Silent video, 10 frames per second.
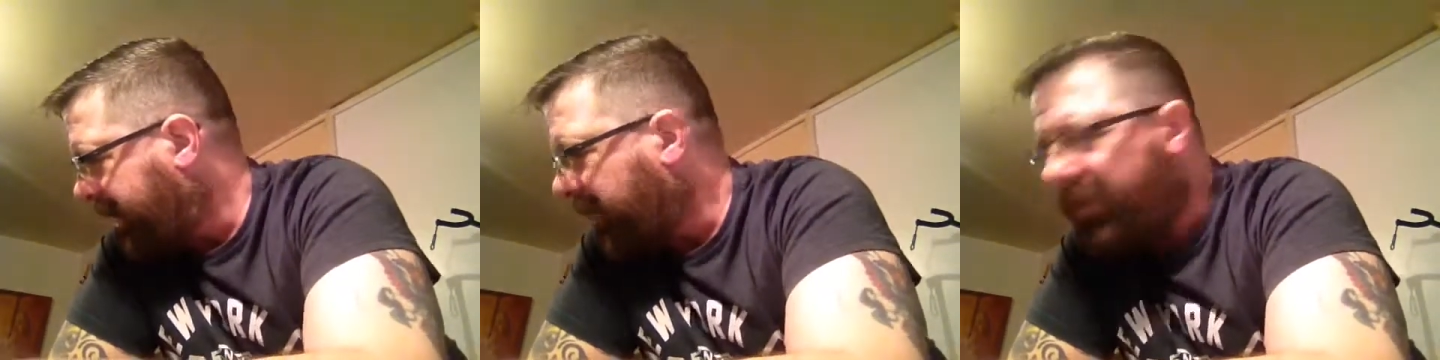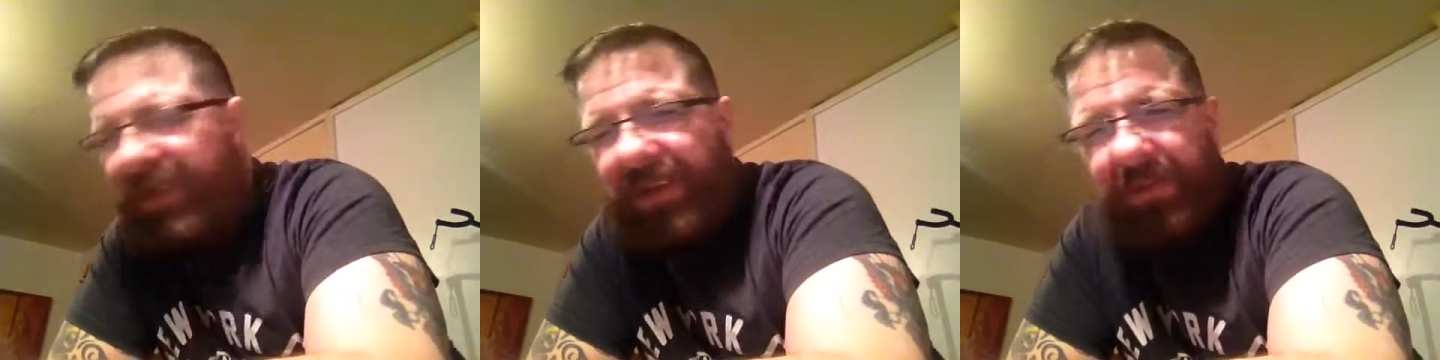
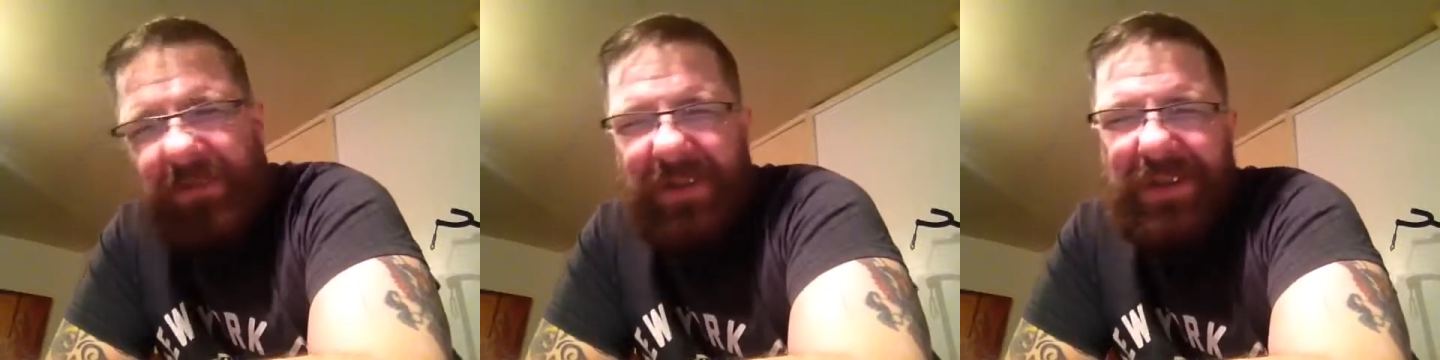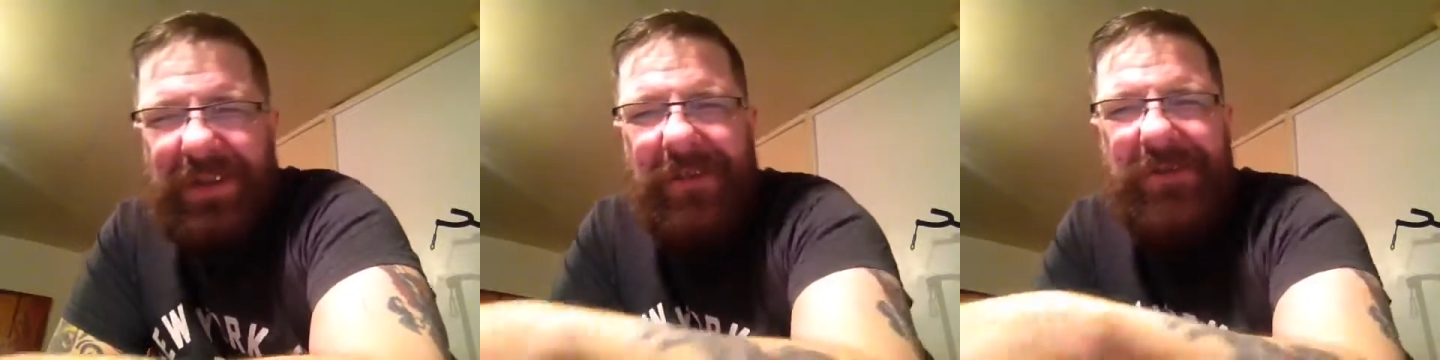Not too much.
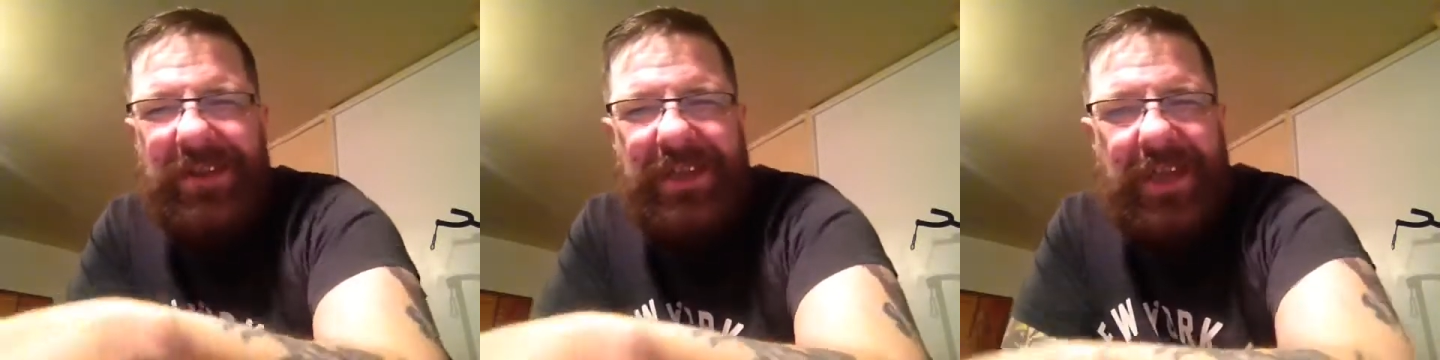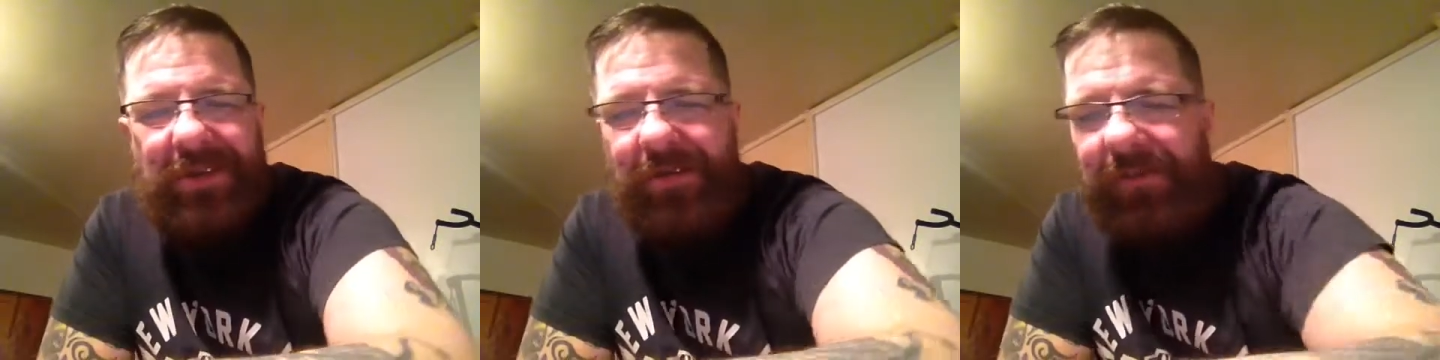There's loads of
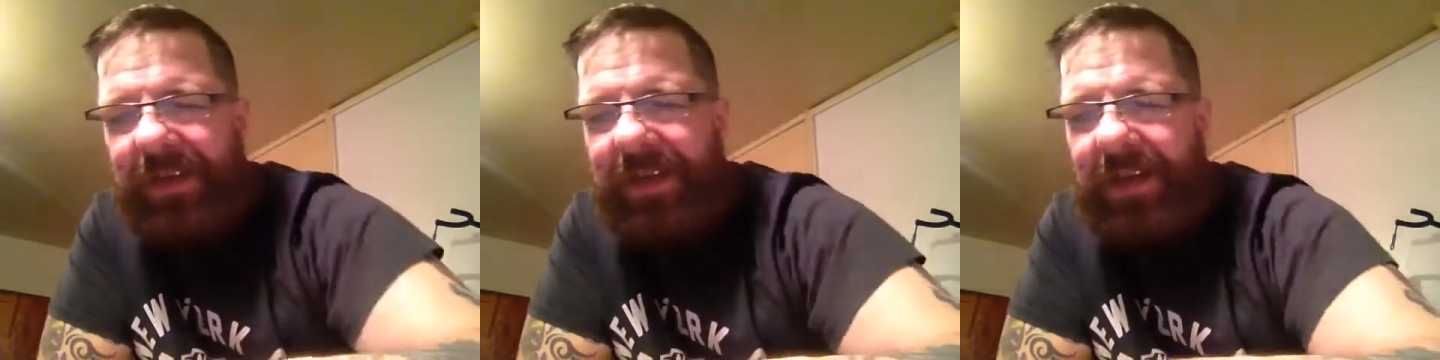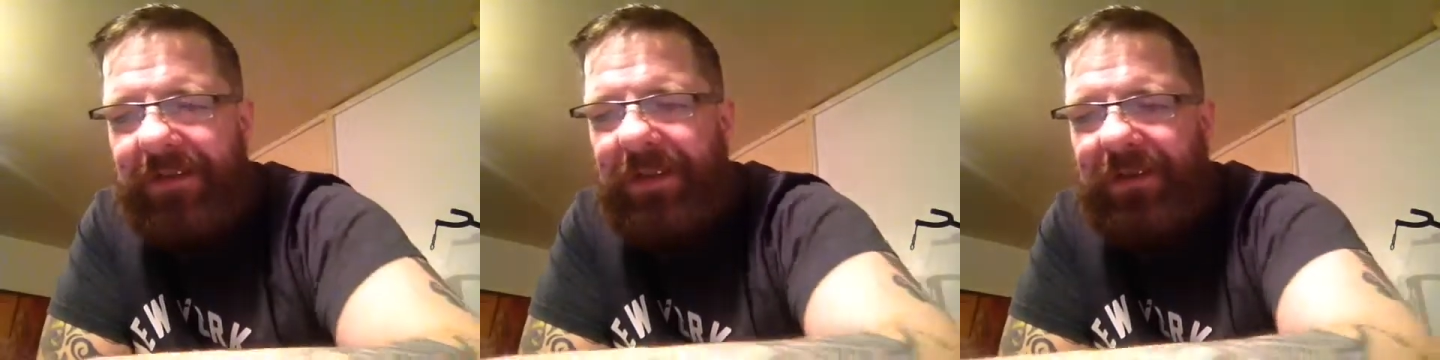setup
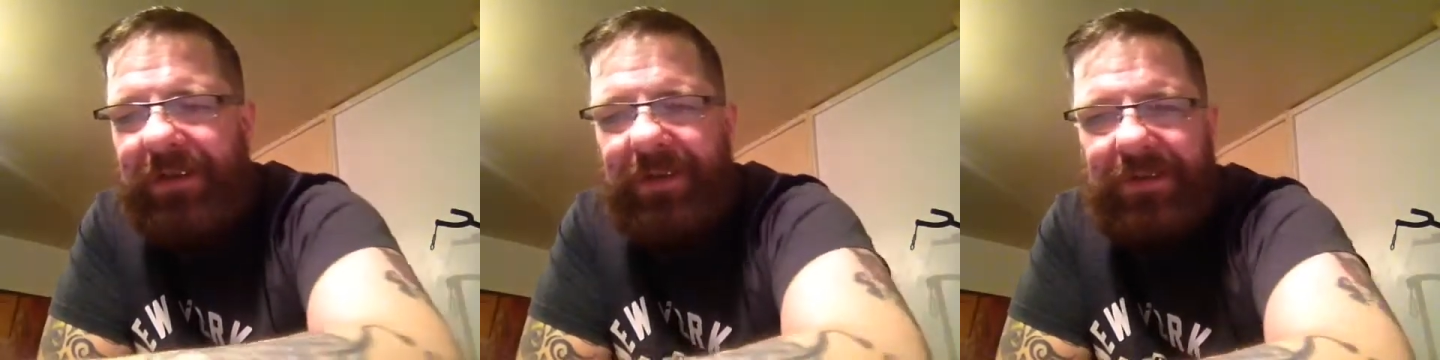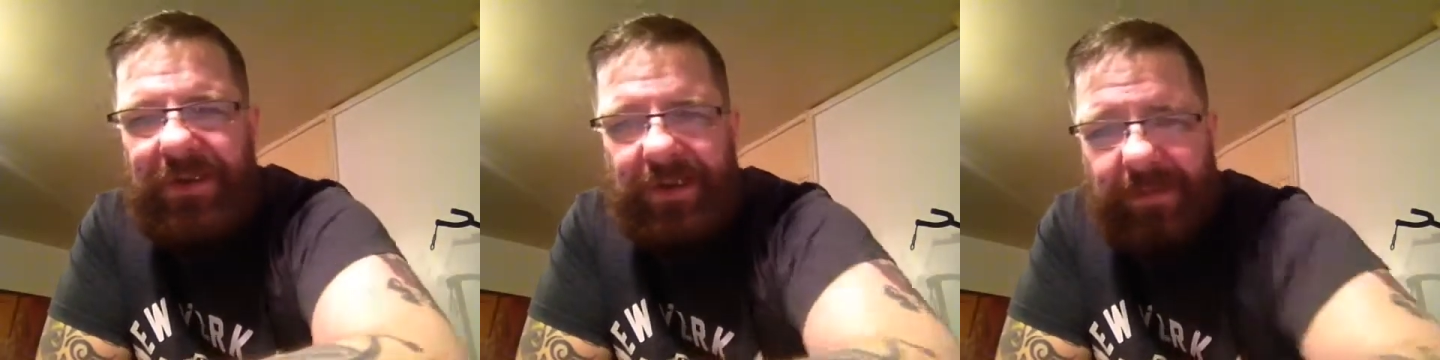videos on
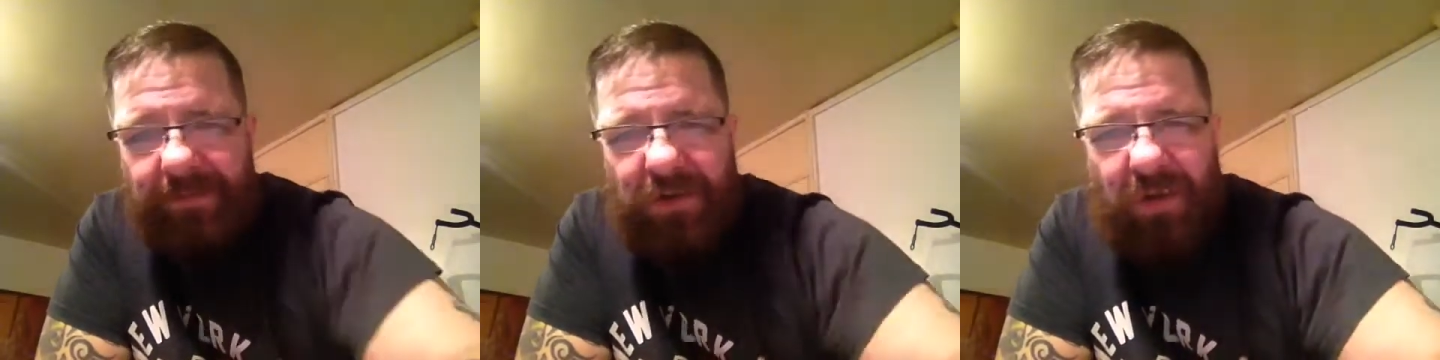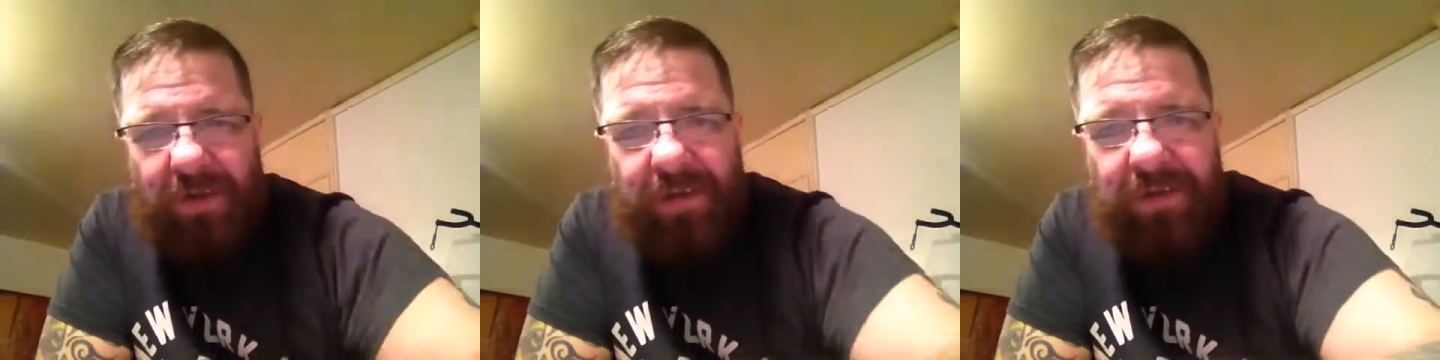YouTube. I'm
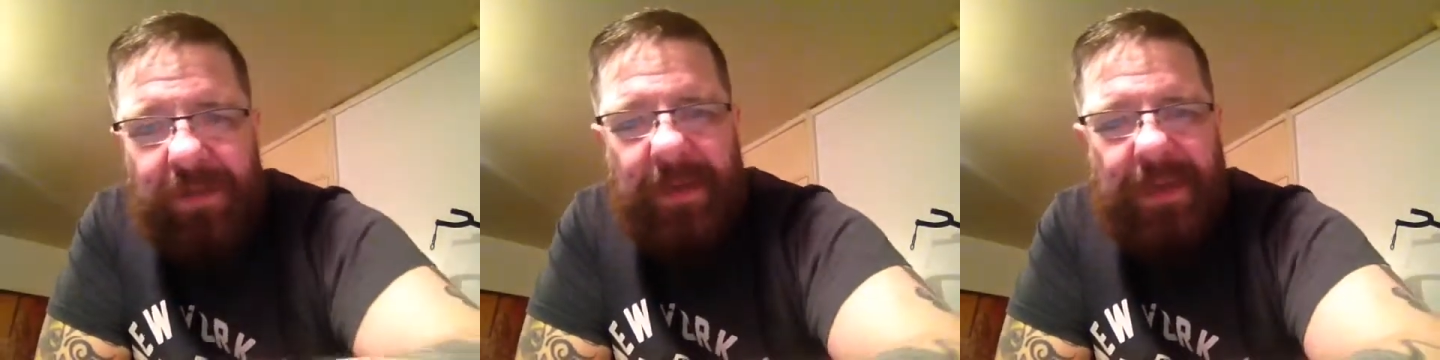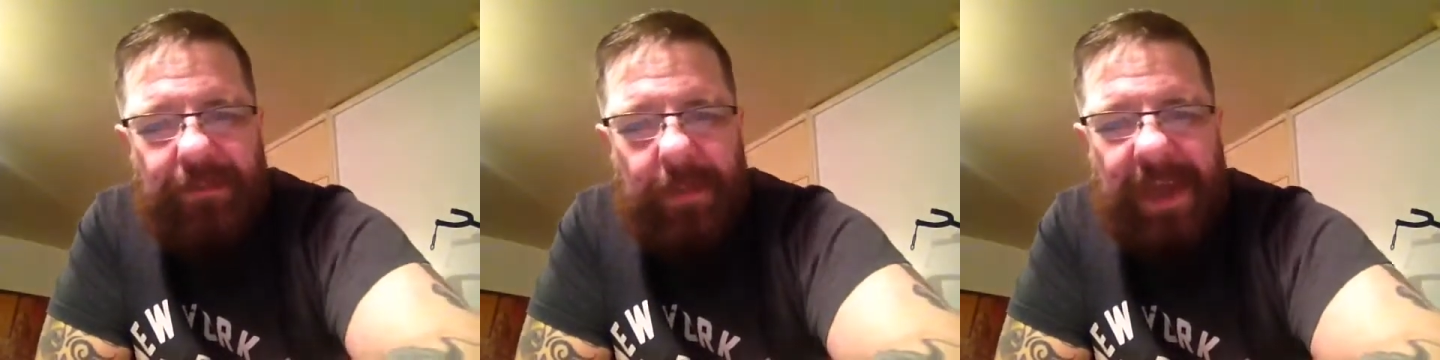trying not to
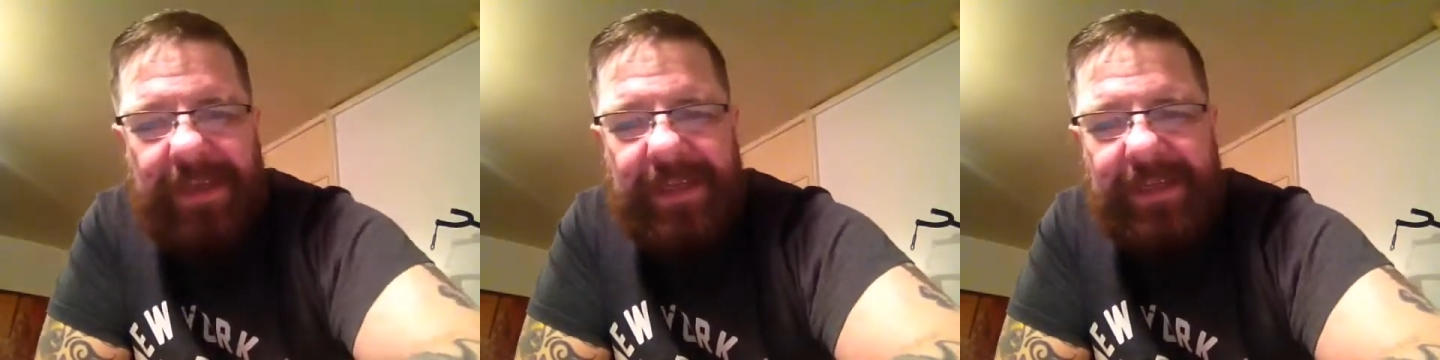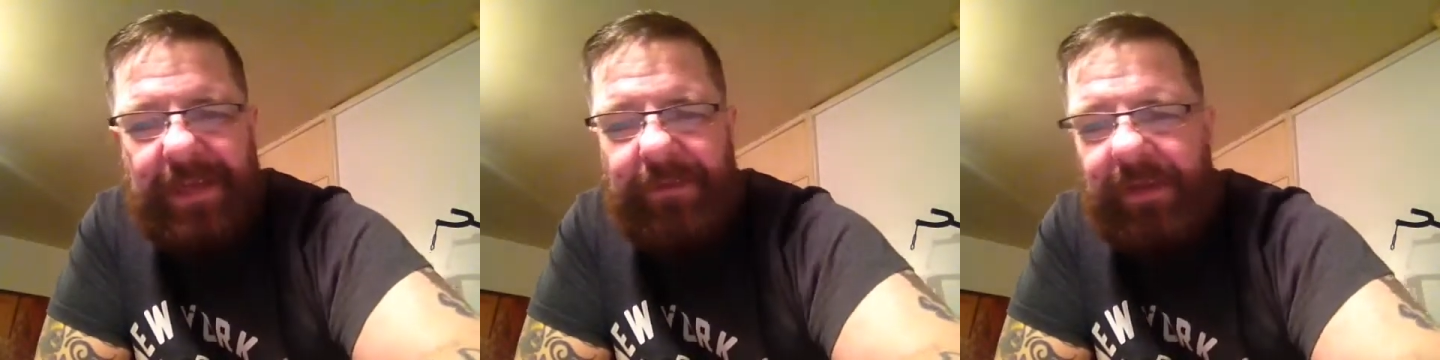be
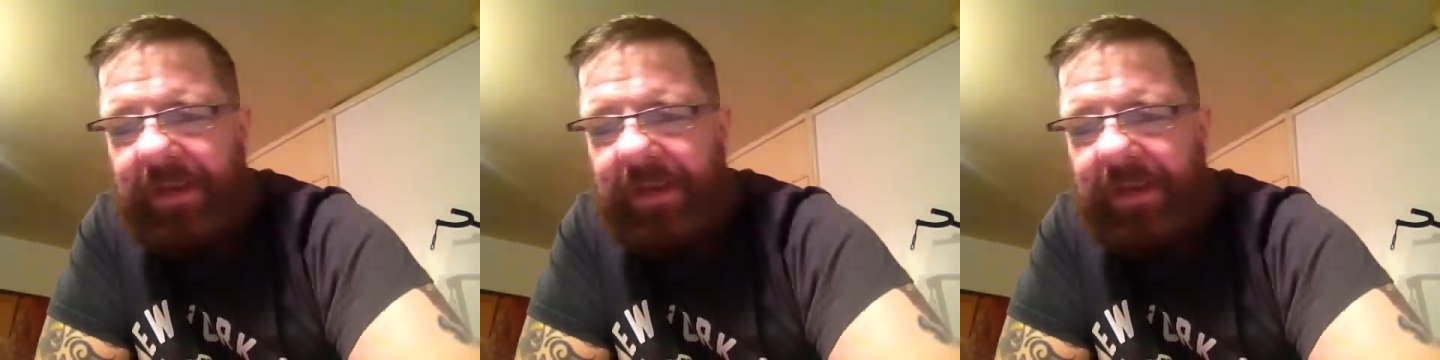repetitive.